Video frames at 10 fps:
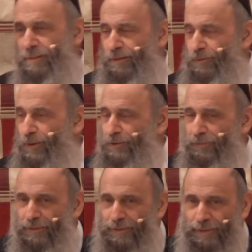
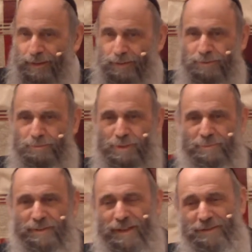Wonderful. I'm
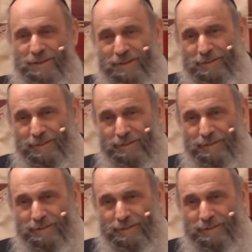glad to hear.